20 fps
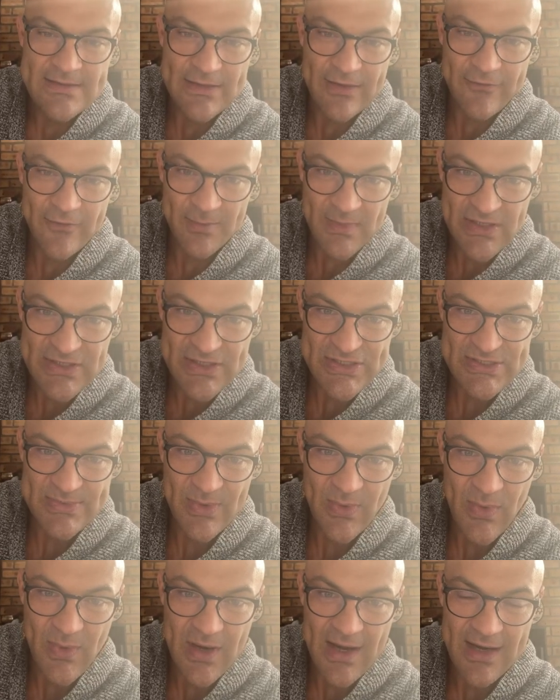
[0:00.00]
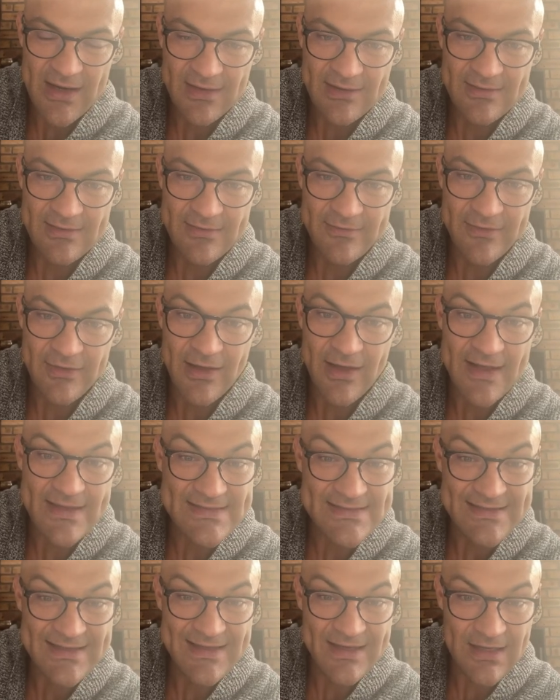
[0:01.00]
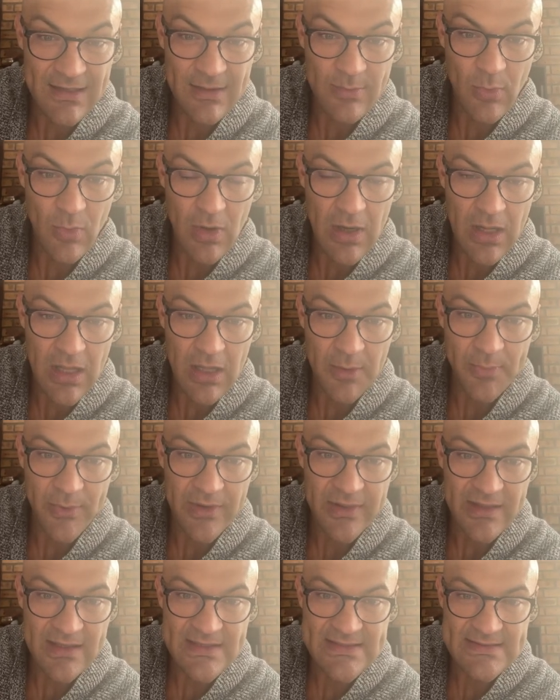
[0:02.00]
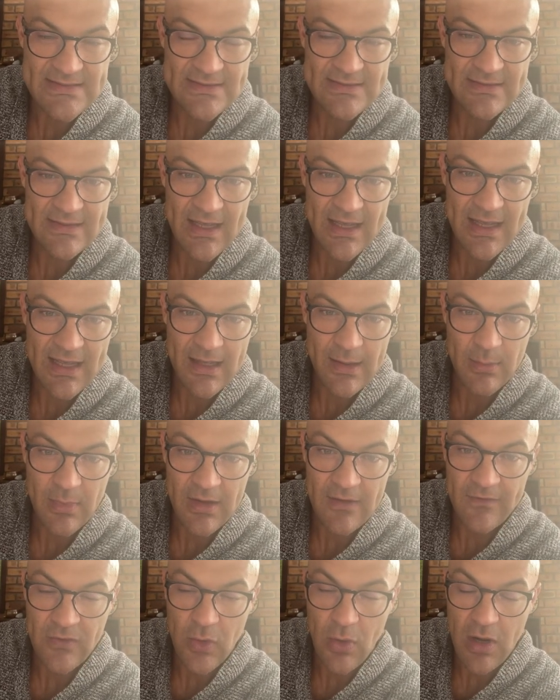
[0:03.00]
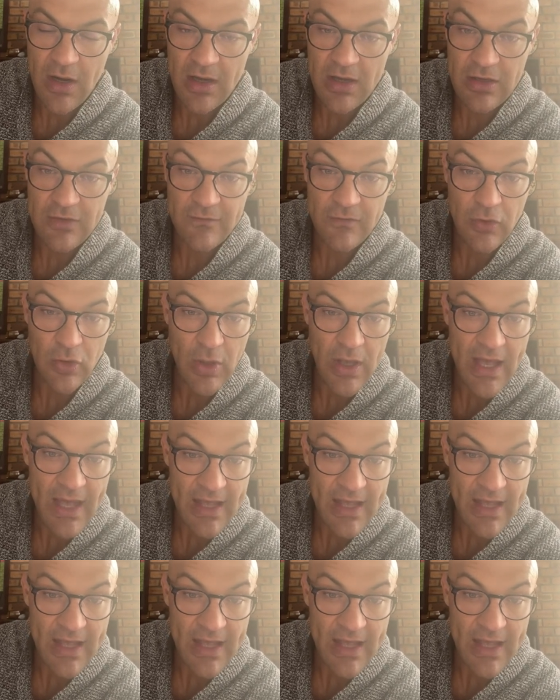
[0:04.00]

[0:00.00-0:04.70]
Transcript: So for me, Justin McGuire, if you guys need any more help on this, if you